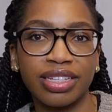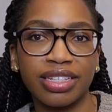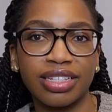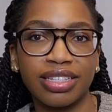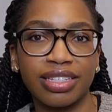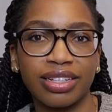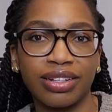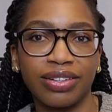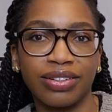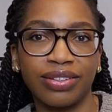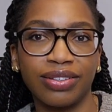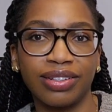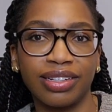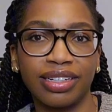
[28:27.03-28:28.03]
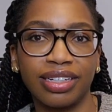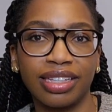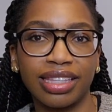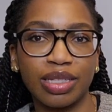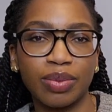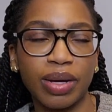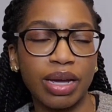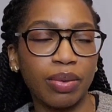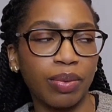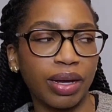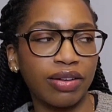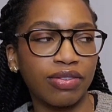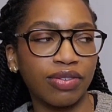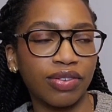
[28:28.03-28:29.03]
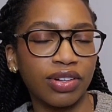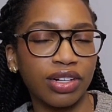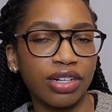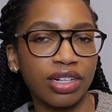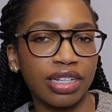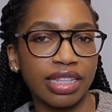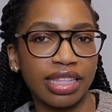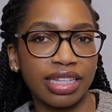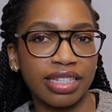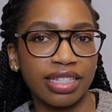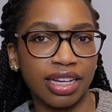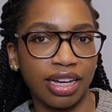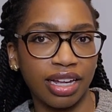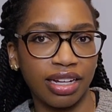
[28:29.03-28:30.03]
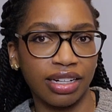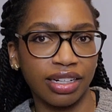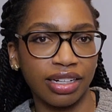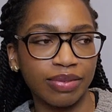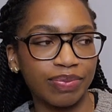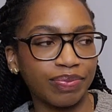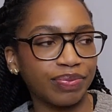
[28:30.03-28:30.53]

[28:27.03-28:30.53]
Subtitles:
So that's why I went for this color.